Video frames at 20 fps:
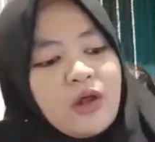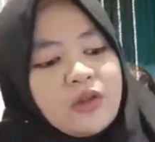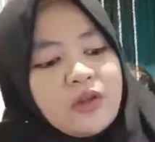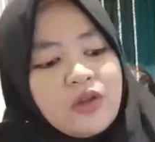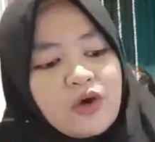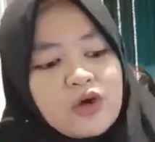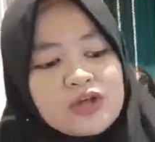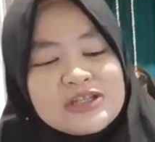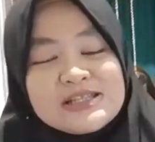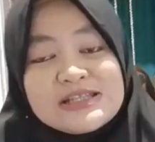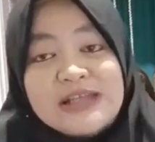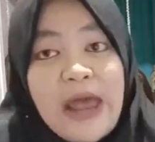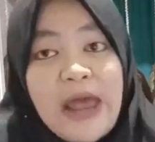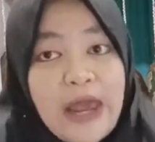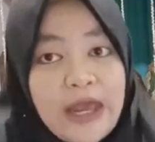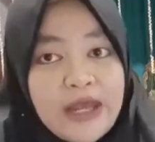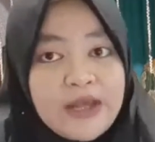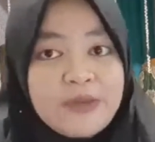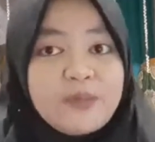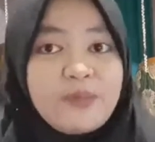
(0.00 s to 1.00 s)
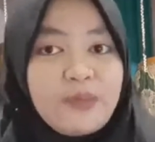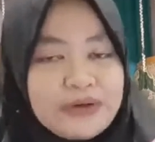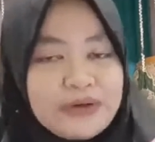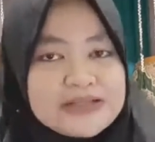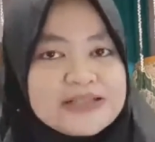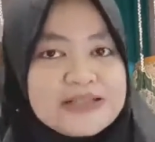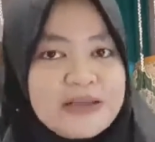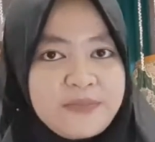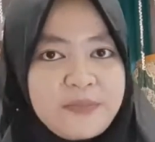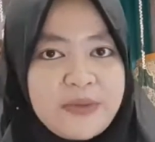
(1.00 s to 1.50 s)
those 8
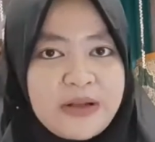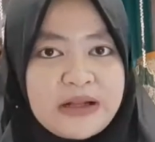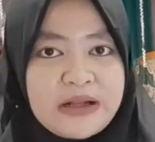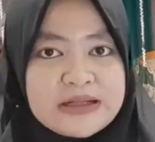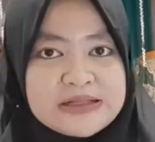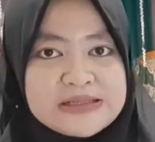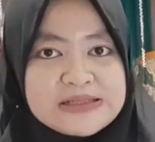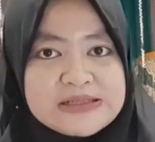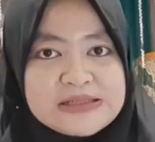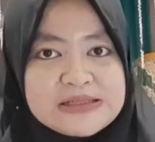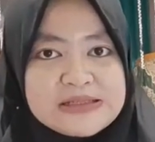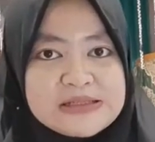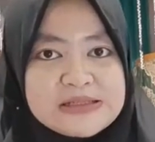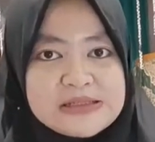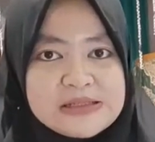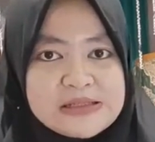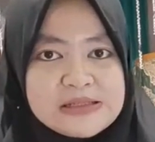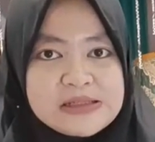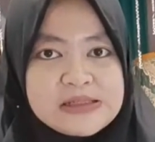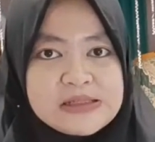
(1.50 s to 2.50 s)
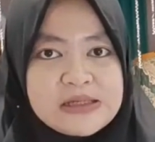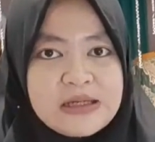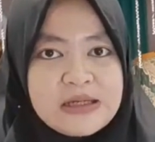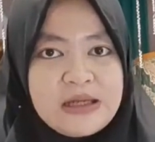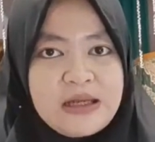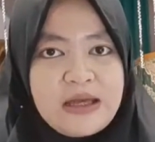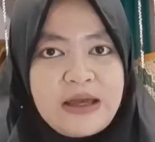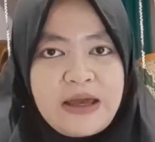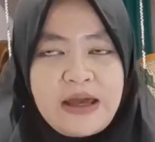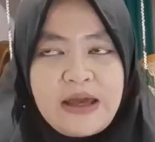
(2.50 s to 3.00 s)
principles,
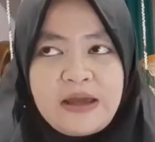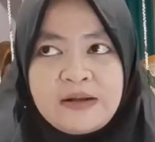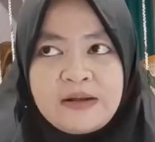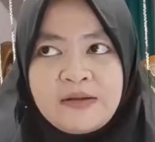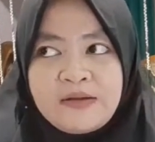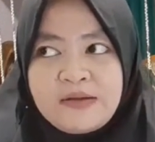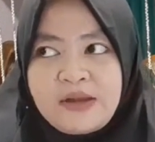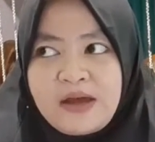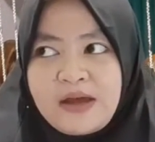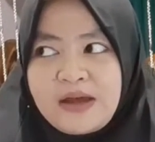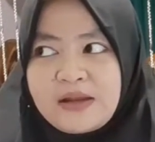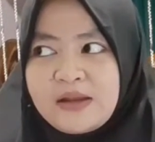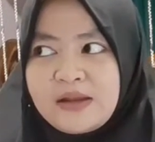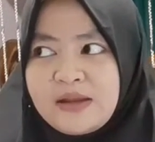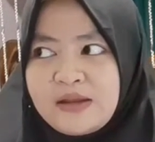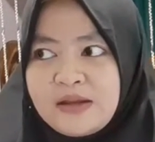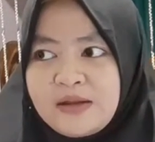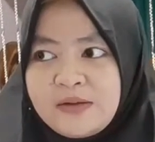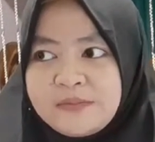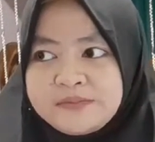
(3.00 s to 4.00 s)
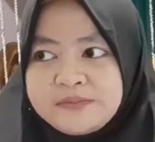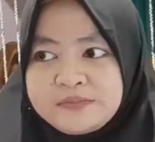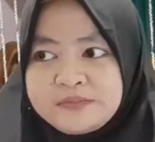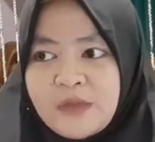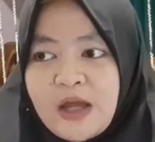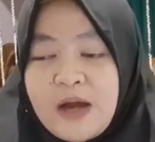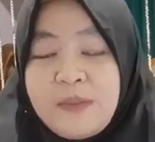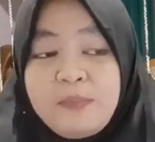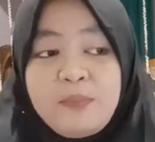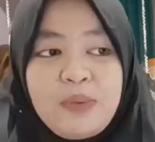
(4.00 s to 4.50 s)
and that
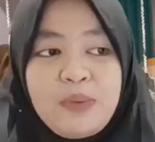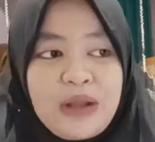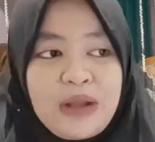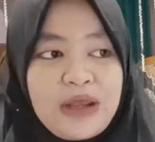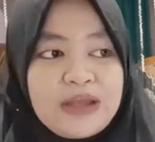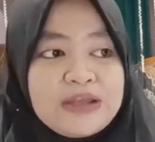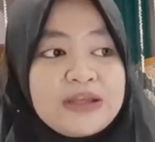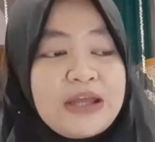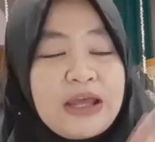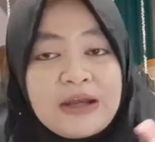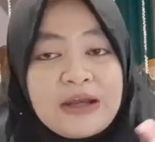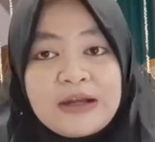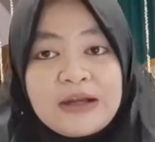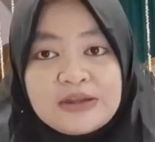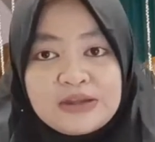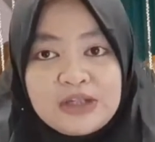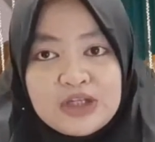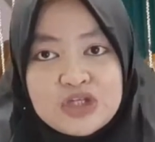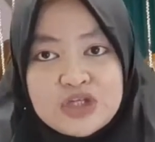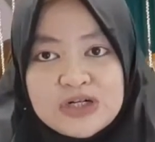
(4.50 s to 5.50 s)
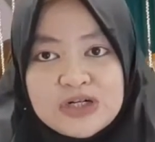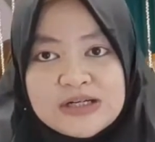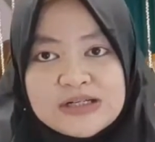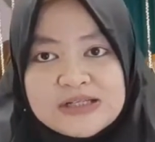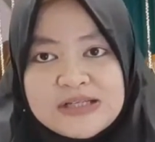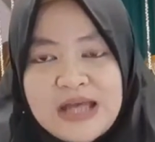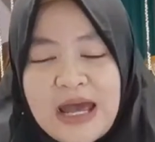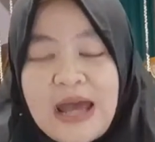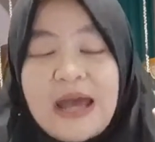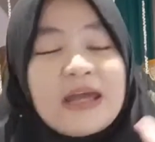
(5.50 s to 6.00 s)
applied in the
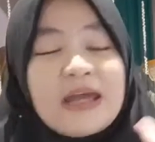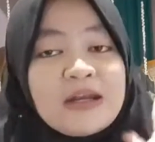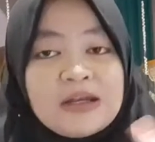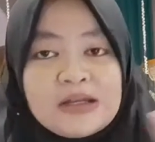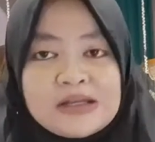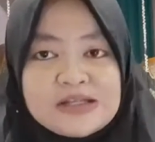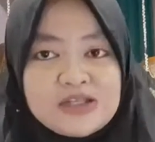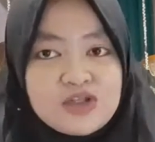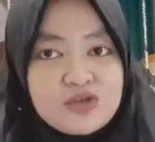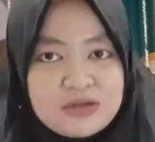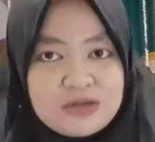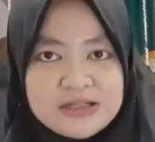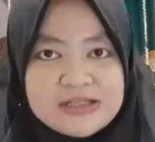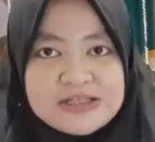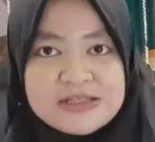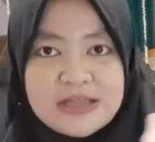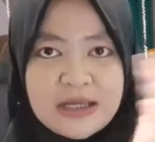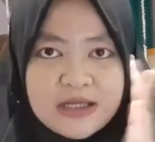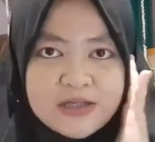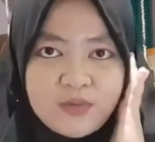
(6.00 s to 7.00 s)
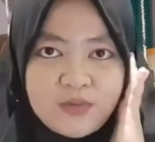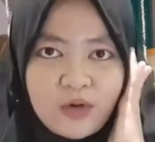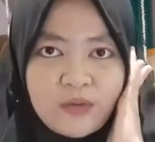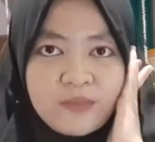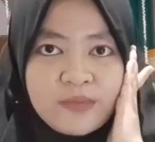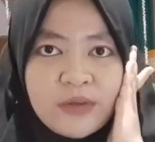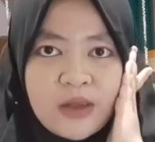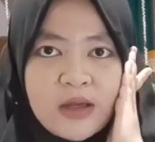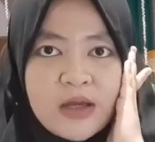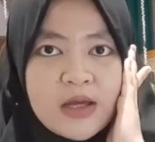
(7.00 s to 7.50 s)
in the student's textbook.
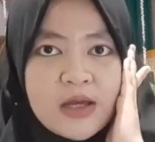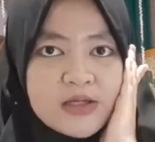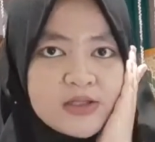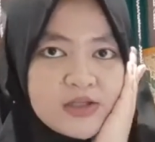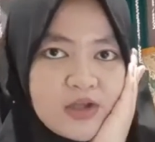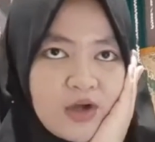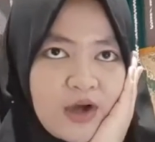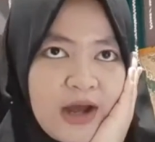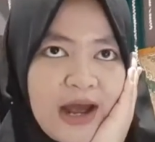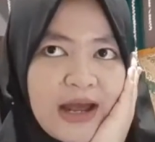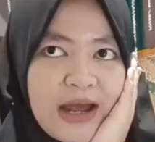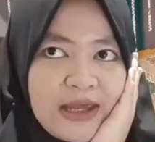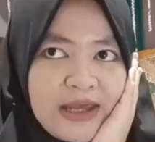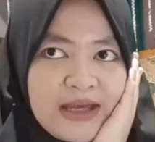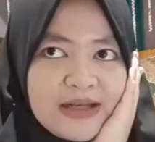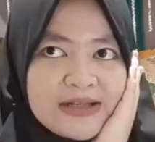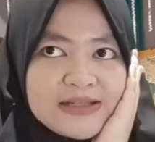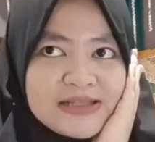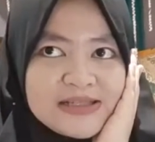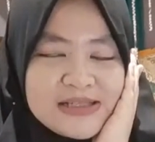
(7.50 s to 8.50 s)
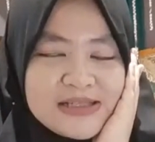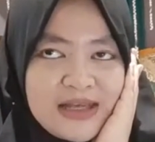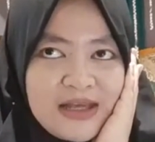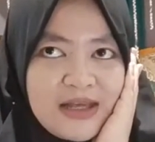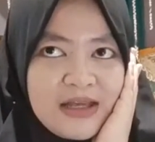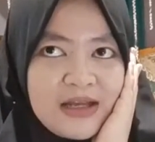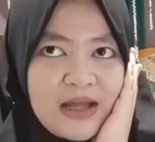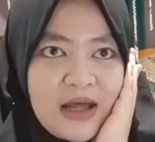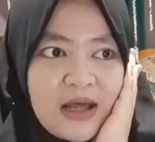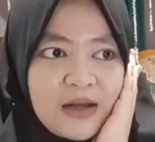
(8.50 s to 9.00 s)
So I can
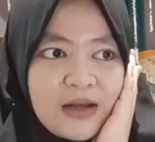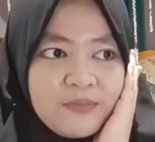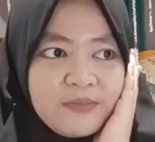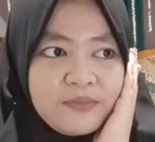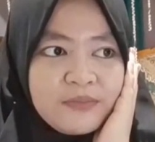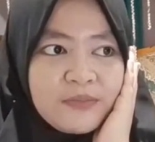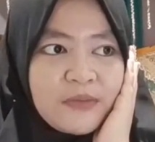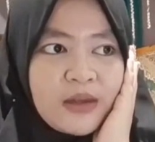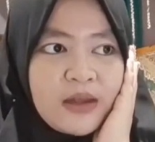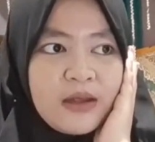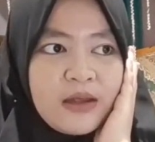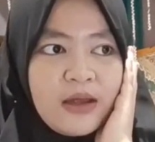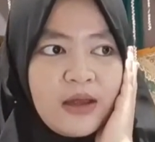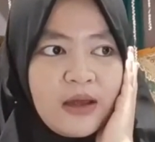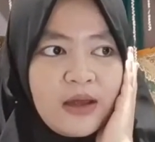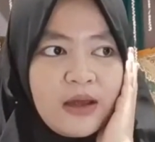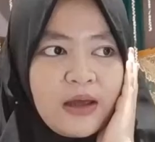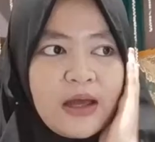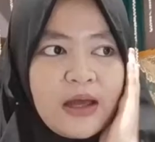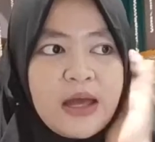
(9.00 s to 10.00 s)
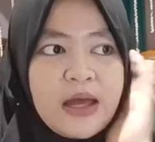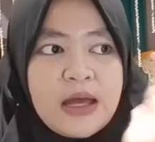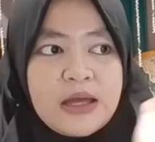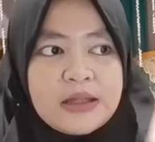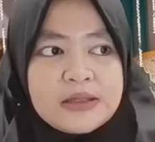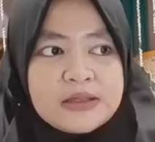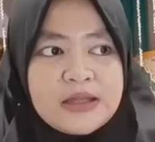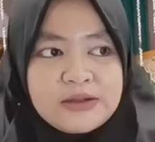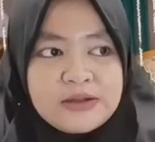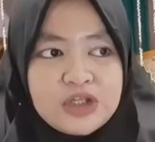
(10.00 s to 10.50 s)
say that
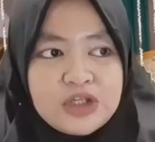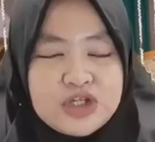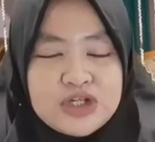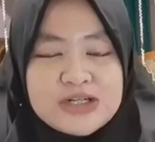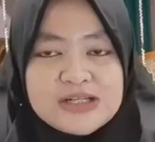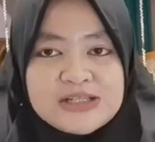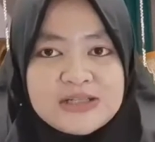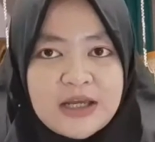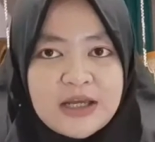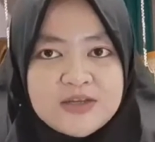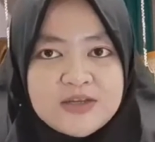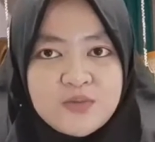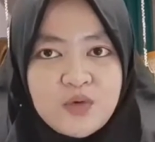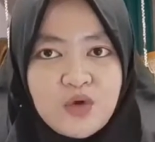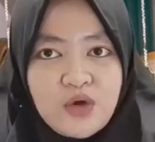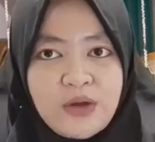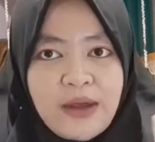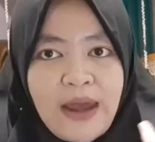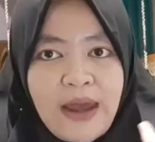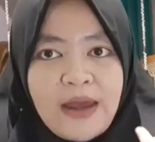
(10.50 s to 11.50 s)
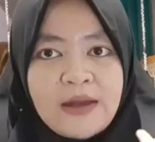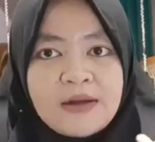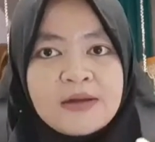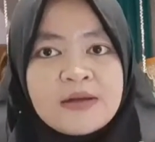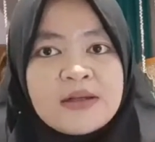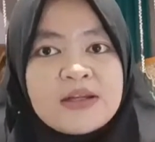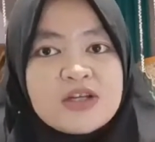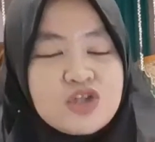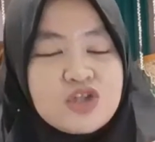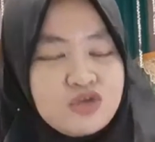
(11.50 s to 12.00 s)
the teacher's textbook
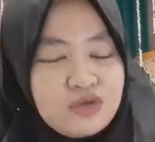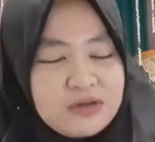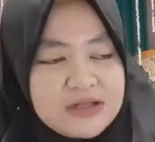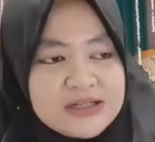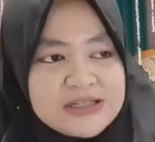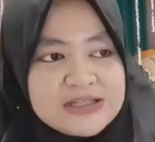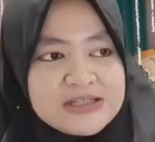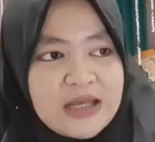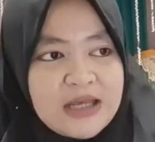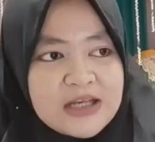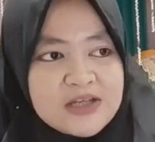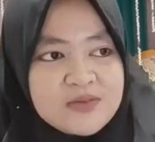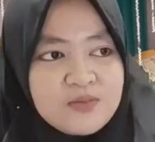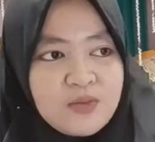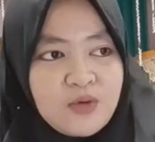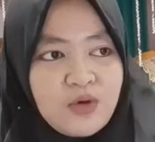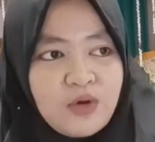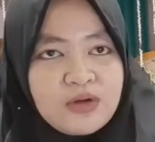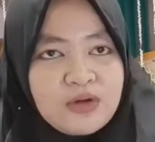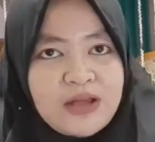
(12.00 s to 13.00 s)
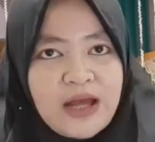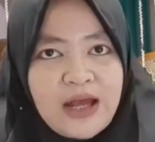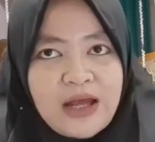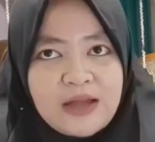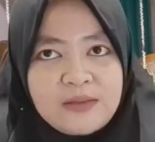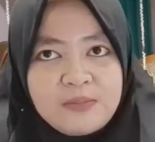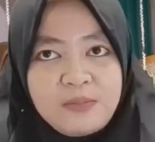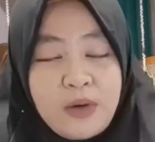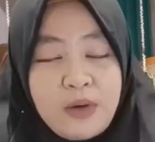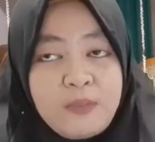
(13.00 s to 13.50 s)
and the student's textbook
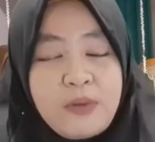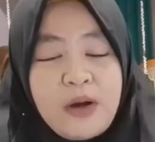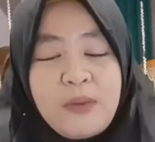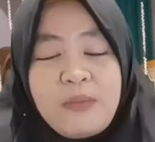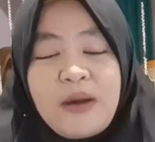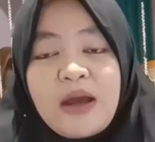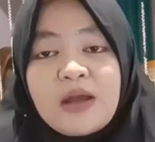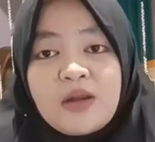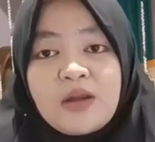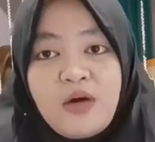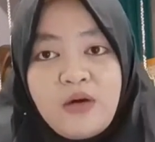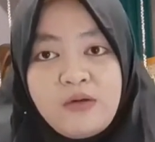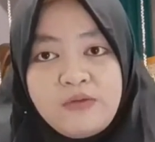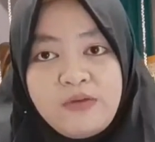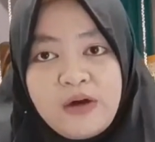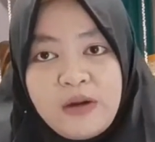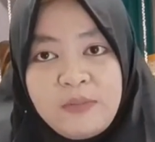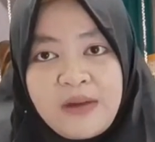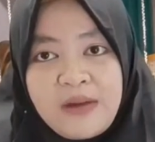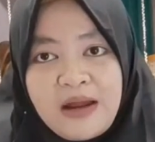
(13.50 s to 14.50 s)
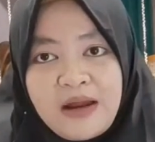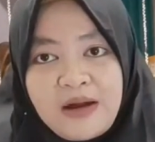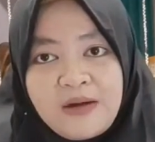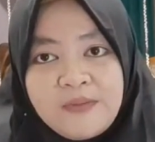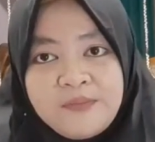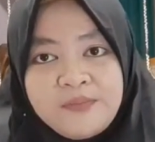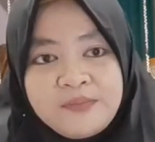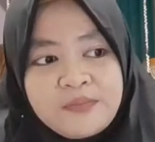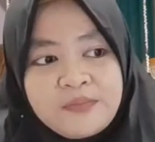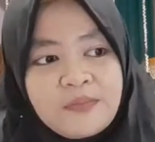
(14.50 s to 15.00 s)
that prepared by the government